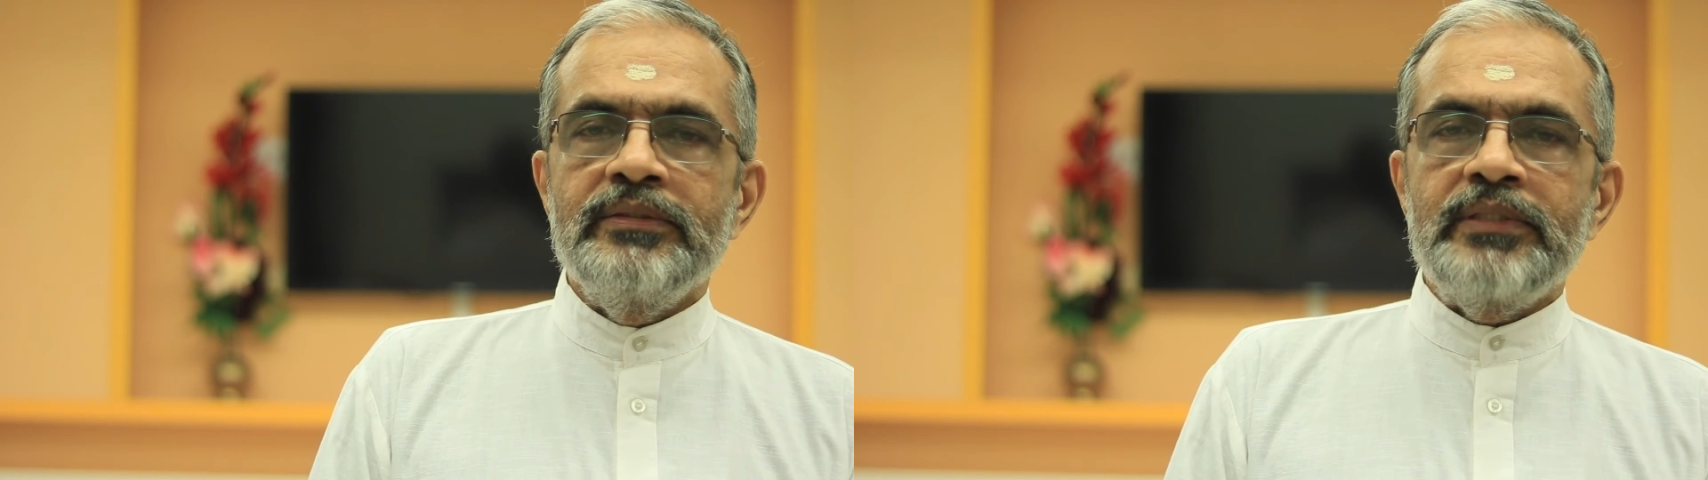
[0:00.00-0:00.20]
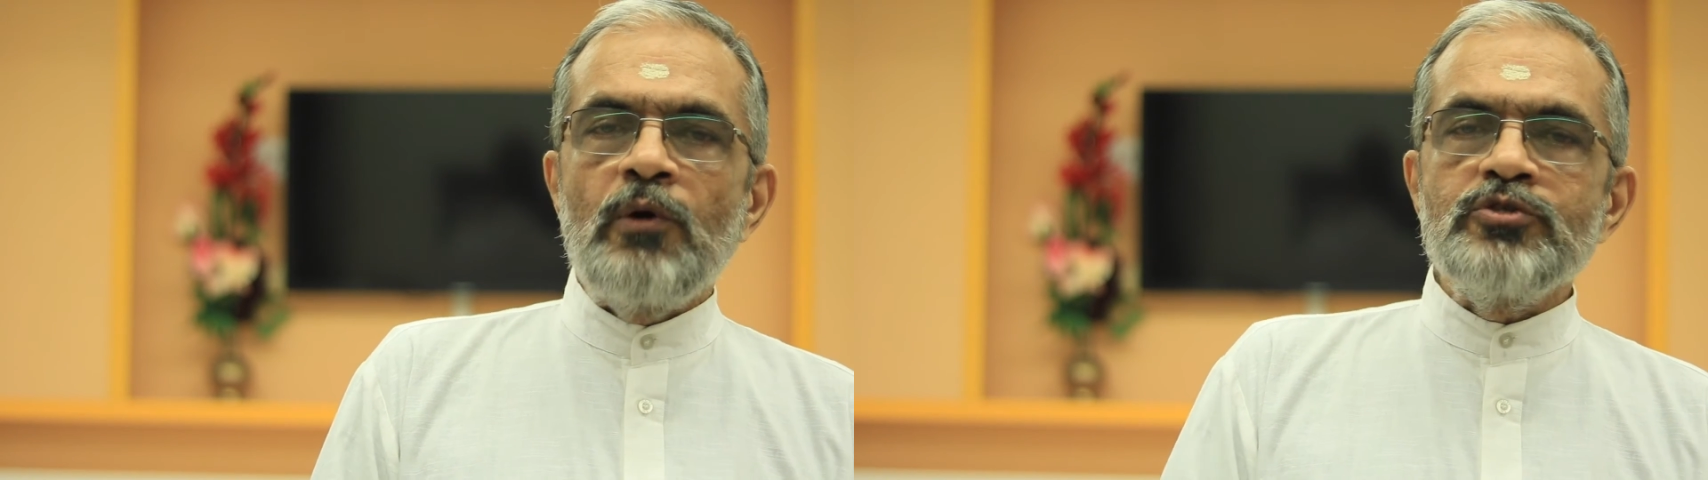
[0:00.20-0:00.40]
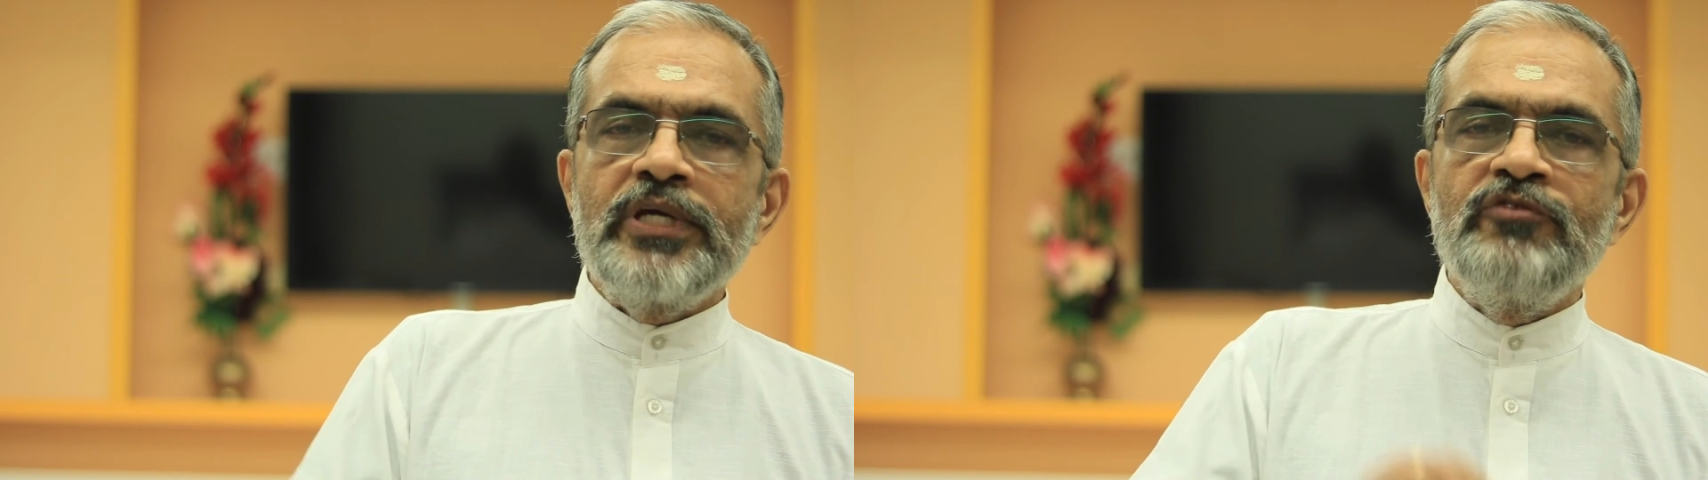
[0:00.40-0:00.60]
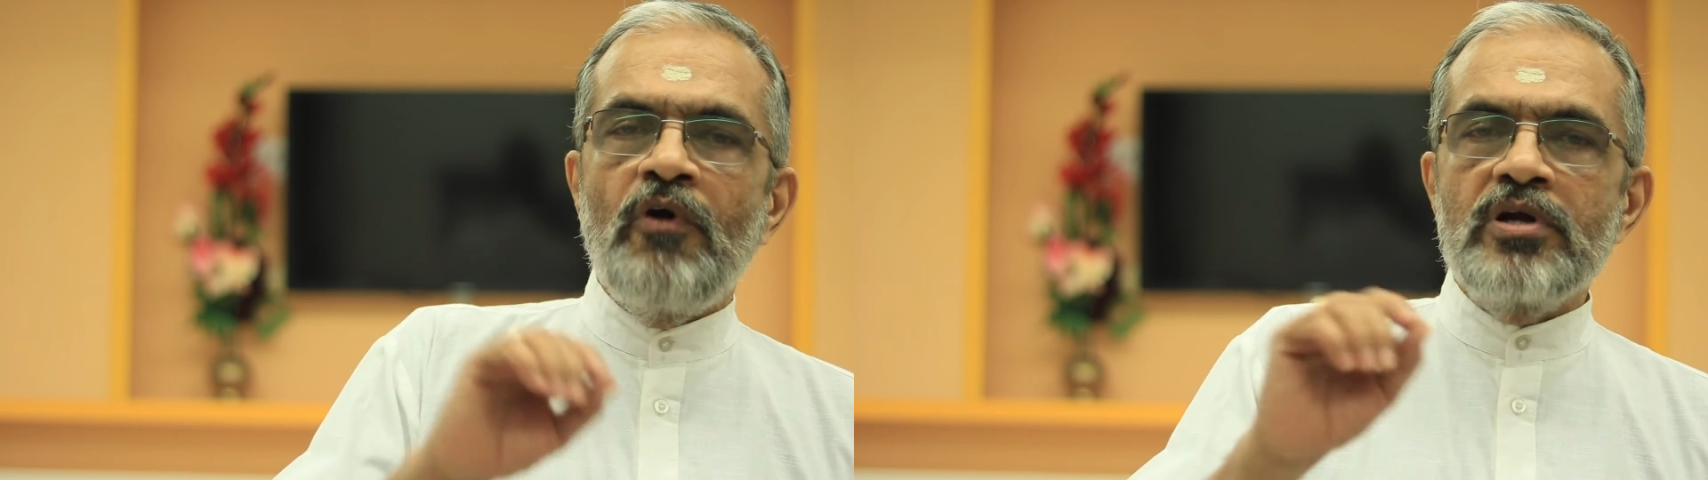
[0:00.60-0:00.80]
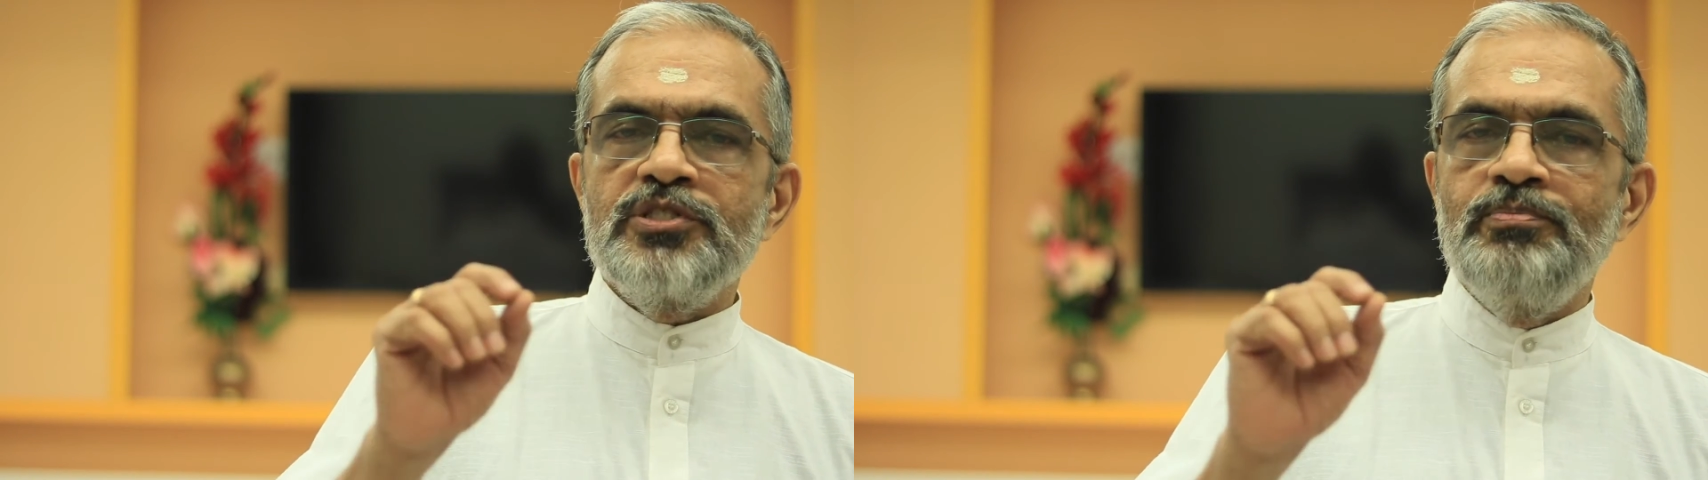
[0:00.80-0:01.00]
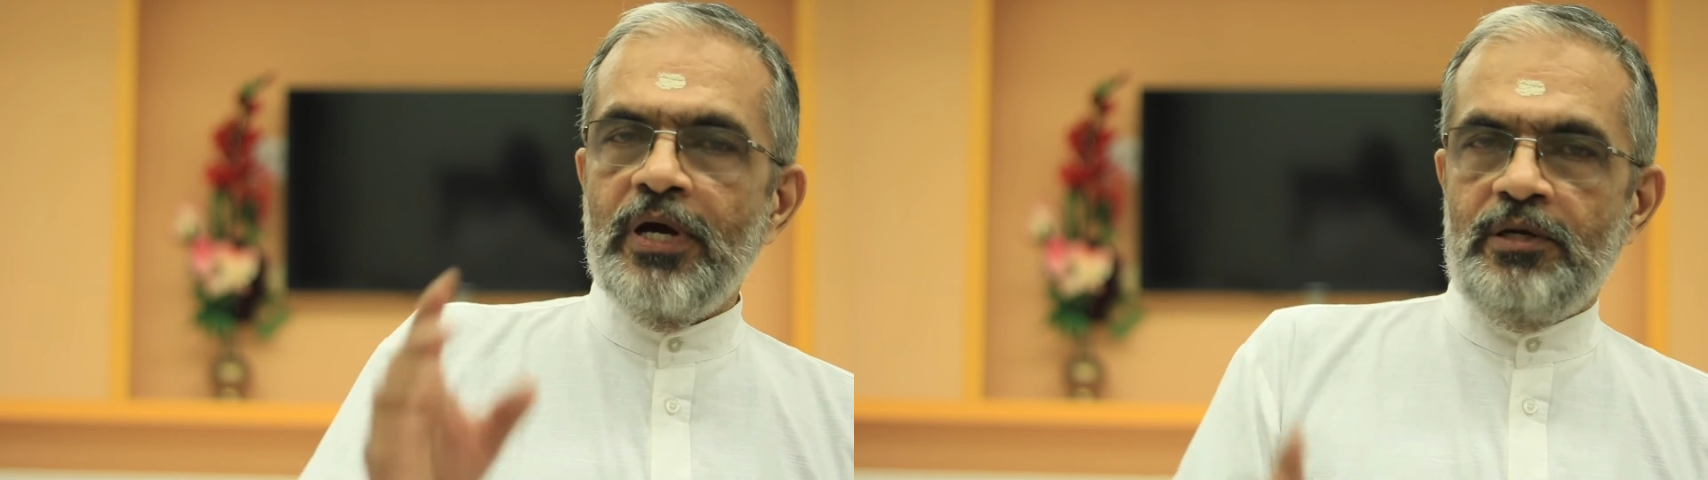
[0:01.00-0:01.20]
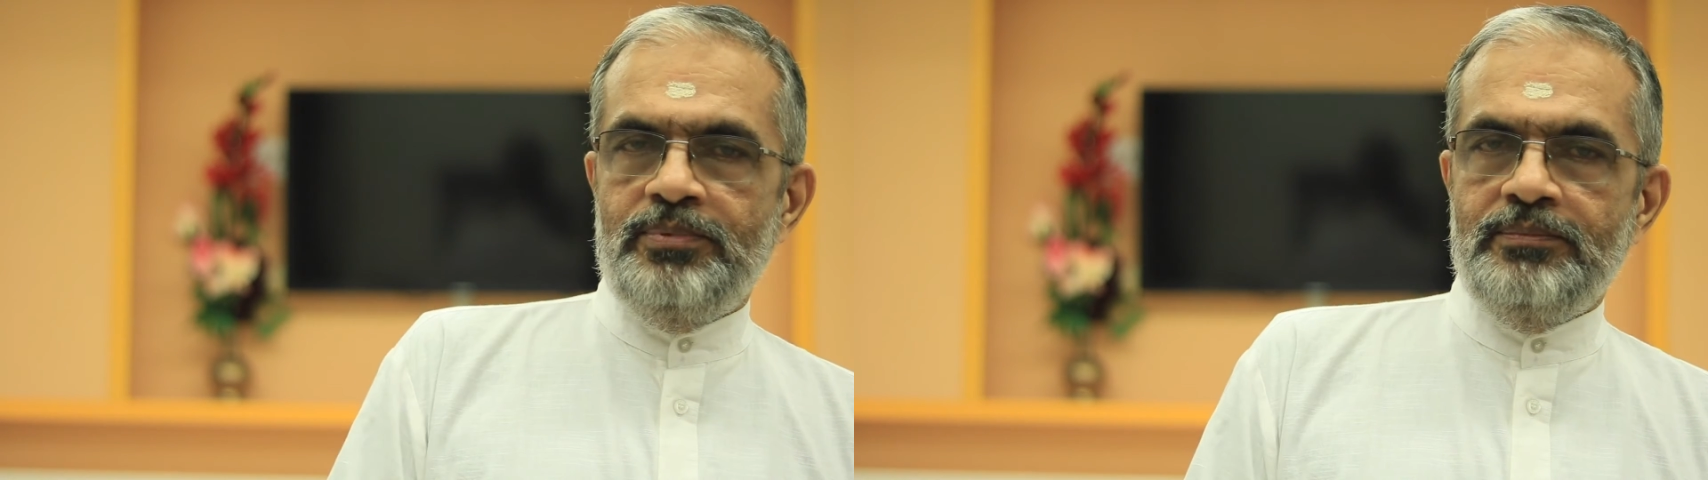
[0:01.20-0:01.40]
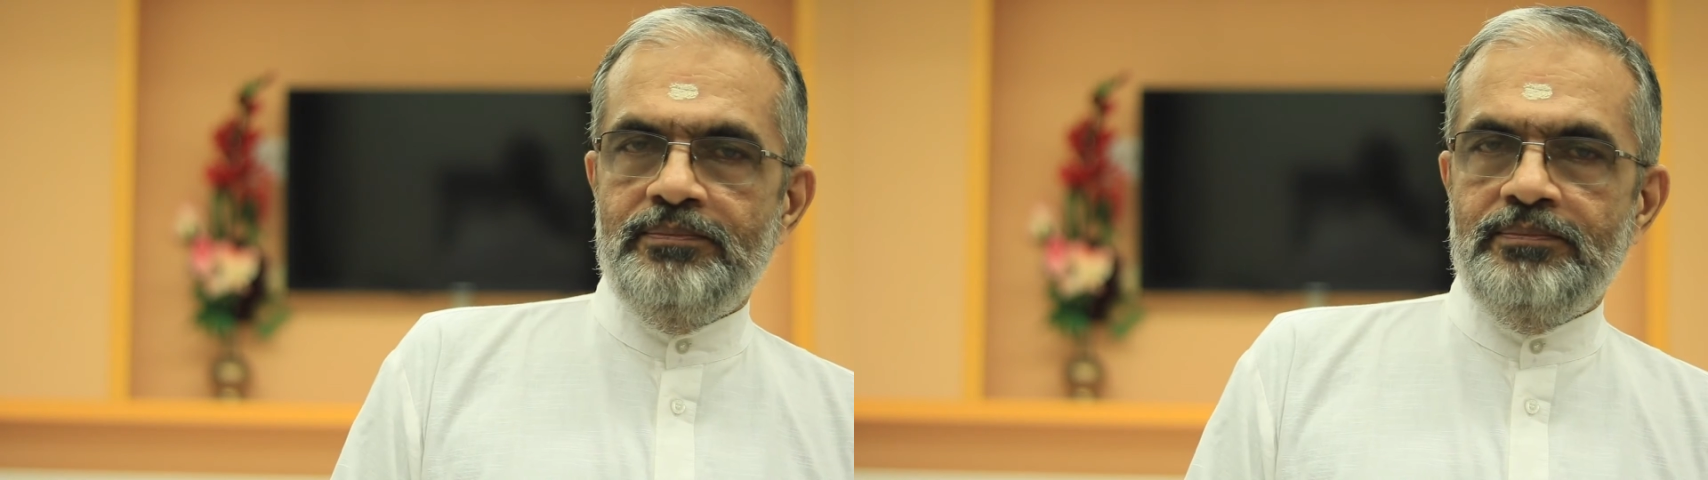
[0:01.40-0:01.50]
1000 watts bulb.